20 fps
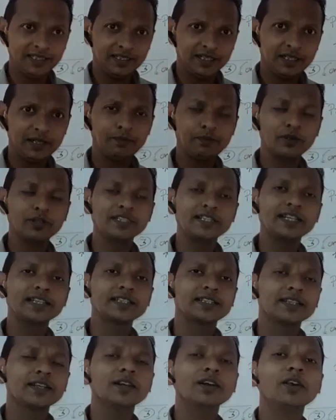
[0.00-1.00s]
a
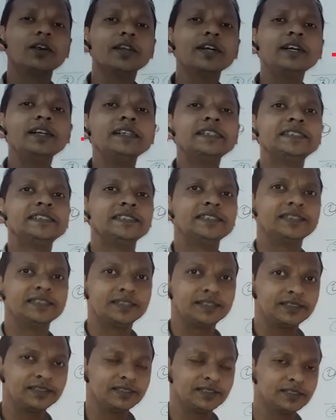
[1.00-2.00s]
project or a
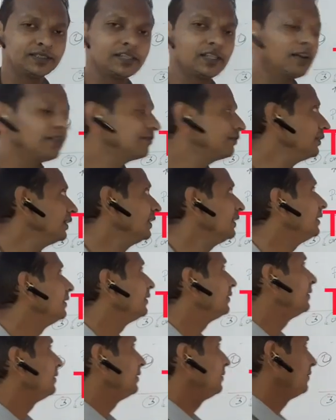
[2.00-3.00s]
software.
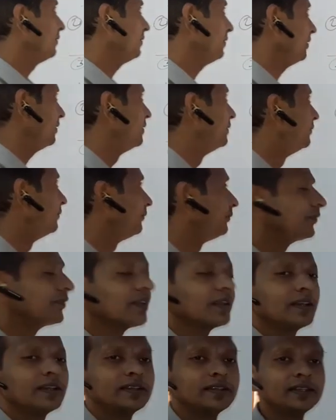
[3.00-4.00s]

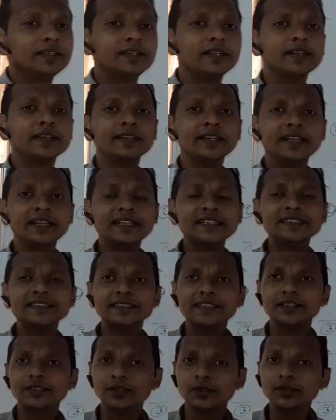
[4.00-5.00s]
The third thing is
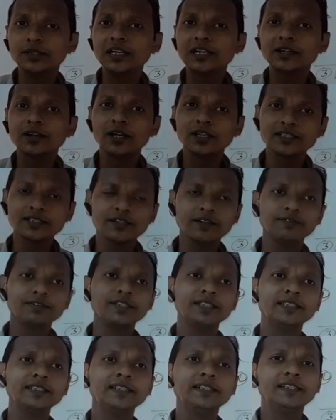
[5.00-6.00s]
the total cost of
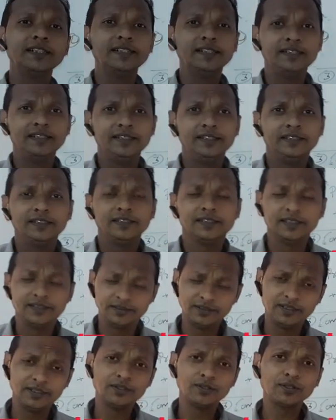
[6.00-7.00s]

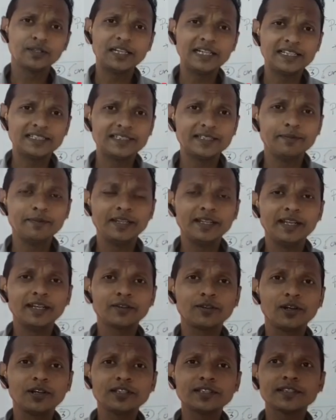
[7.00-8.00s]
the total estimated
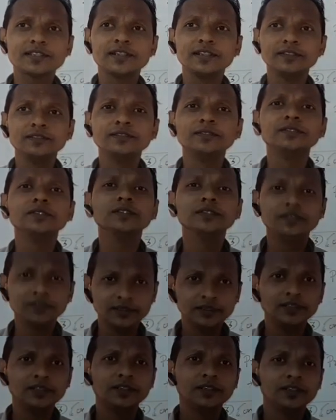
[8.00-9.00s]
cost
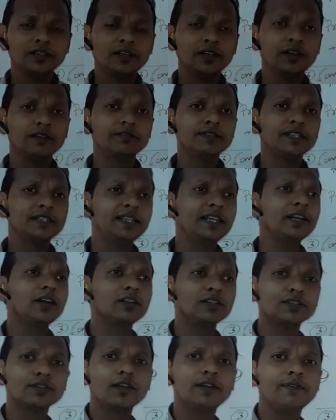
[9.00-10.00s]
of the thing
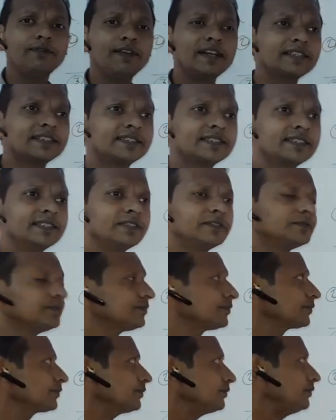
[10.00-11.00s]
also affects,
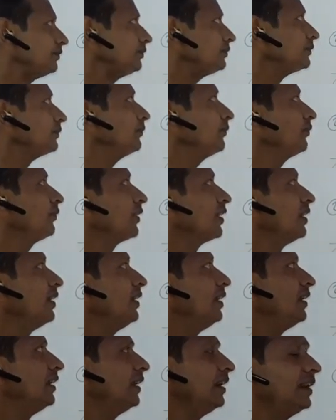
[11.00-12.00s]

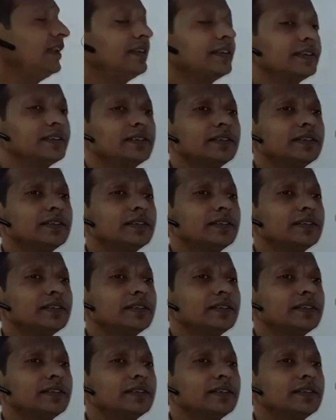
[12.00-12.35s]
and